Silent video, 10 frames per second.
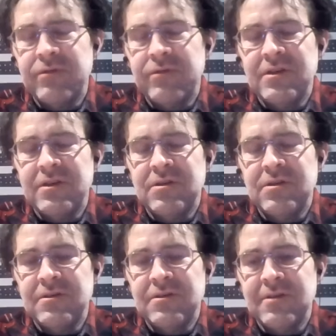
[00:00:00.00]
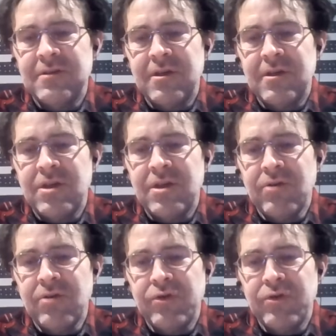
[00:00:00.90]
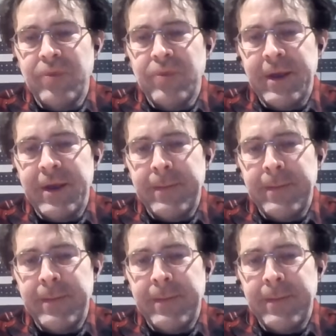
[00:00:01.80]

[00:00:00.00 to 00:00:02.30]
into this ethereal domain.